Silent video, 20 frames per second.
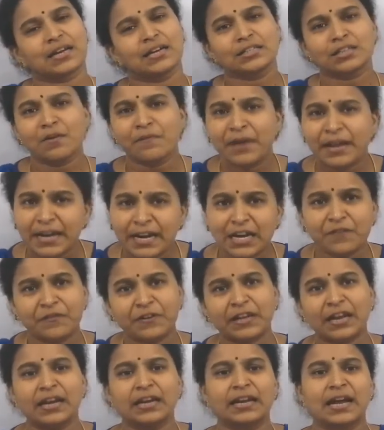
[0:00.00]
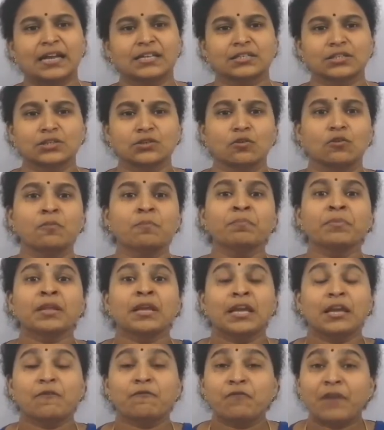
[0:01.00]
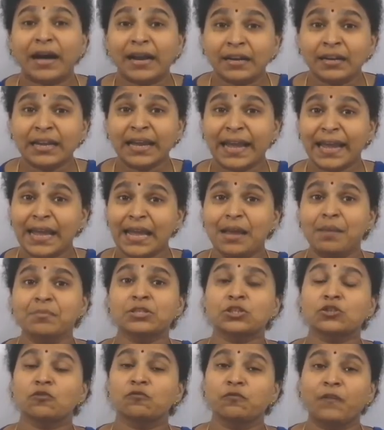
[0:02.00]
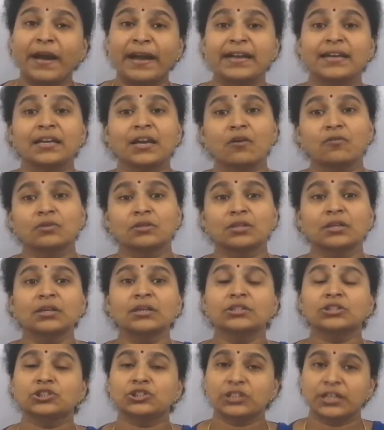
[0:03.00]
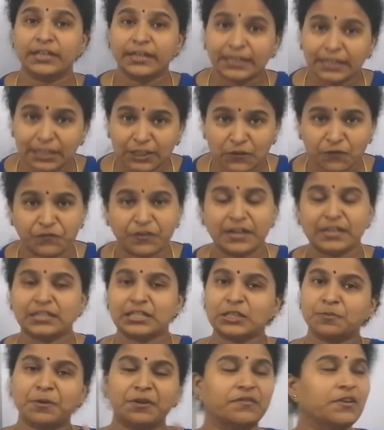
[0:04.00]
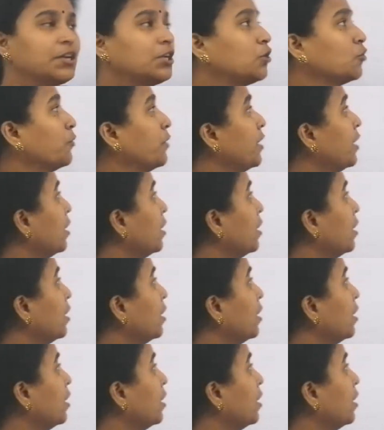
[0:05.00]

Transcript: It's a very difficult task. So if one aims to find out the genetic differences between two